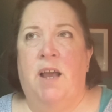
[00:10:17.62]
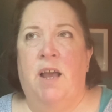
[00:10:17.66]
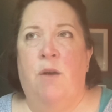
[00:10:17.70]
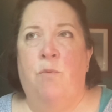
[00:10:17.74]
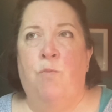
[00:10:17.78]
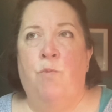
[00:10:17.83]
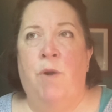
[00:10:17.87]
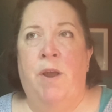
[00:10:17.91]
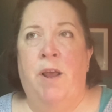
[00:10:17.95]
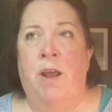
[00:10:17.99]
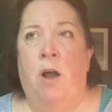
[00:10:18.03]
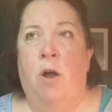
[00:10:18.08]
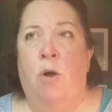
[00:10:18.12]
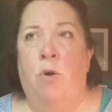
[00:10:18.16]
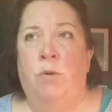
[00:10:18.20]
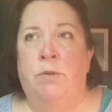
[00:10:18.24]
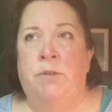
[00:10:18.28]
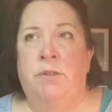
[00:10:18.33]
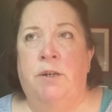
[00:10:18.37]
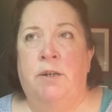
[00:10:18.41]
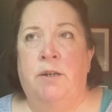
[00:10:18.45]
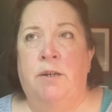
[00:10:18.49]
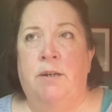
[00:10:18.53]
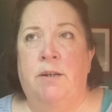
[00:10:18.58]
when
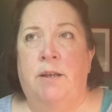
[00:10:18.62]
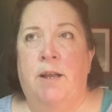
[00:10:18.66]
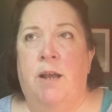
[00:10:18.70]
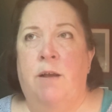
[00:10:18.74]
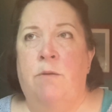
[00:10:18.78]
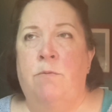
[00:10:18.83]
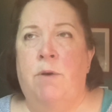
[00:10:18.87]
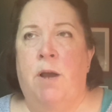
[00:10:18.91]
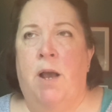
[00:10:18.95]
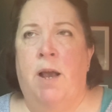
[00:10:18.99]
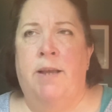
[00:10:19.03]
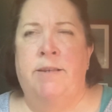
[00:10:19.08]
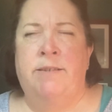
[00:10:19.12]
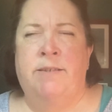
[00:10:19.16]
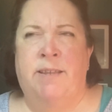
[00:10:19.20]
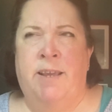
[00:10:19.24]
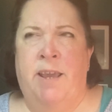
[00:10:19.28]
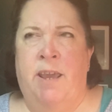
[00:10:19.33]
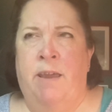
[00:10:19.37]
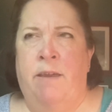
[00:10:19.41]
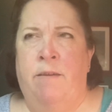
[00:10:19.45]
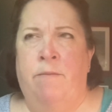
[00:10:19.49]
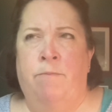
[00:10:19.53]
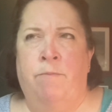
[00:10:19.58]
older, I
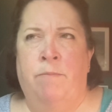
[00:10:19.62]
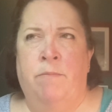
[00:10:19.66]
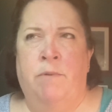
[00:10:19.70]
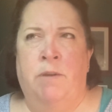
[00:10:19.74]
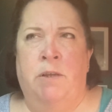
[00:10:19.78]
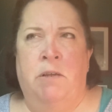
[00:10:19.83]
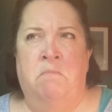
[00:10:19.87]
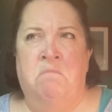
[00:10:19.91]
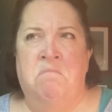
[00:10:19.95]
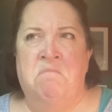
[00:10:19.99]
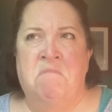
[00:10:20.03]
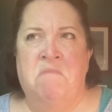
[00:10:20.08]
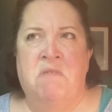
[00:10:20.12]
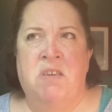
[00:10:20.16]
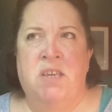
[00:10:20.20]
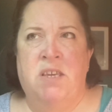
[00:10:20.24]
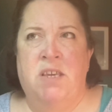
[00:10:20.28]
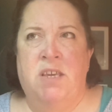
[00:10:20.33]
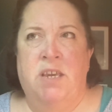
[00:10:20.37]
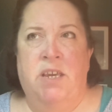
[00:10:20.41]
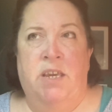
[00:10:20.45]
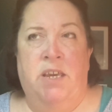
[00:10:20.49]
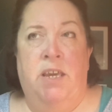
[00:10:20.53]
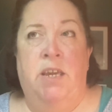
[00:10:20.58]
say
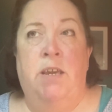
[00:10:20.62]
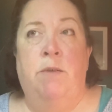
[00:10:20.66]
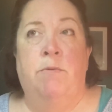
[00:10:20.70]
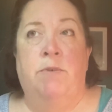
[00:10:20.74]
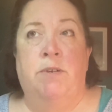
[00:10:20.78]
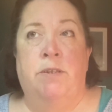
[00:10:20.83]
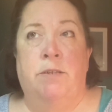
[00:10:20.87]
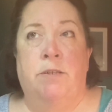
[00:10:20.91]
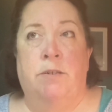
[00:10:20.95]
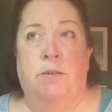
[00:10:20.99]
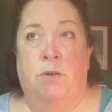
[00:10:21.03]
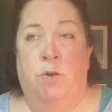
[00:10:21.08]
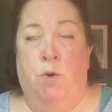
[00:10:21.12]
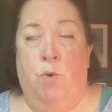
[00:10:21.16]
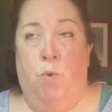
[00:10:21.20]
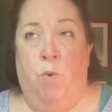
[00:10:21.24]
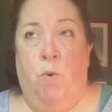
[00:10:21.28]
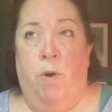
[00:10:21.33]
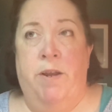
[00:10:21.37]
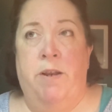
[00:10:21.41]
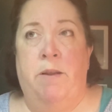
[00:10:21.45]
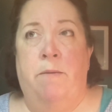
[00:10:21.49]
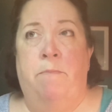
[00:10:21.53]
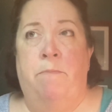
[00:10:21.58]
he was
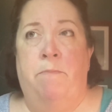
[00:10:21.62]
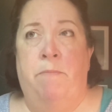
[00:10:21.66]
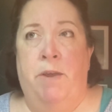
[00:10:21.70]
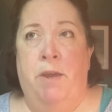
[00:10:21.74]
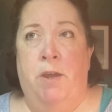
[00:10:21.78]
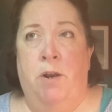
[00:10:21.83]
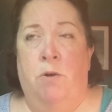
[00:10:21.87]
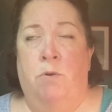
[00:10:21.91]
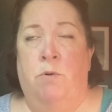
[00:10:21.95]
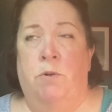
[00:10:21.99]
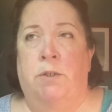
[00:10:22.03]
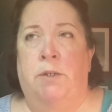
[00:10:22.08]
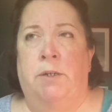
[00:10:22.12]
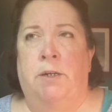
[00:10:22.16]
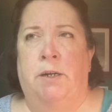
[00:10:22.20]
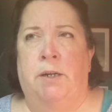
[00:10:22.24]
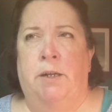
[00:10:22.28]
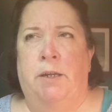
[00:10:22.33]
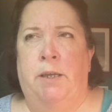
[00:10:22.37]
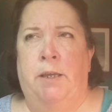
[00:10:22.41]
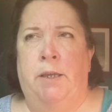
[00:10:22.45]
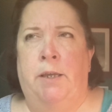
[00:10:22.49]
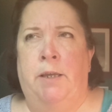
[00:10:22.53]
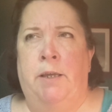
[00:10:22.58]
quite a bit older.
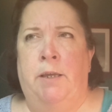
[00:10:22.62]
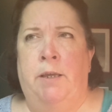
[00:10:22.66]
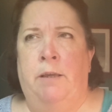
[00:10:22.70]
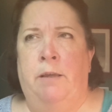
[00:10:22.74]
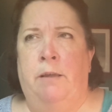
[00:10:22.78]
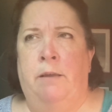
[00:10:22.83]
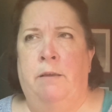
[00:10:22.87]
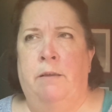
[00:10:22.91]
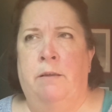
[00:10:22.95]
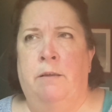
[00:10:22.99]
He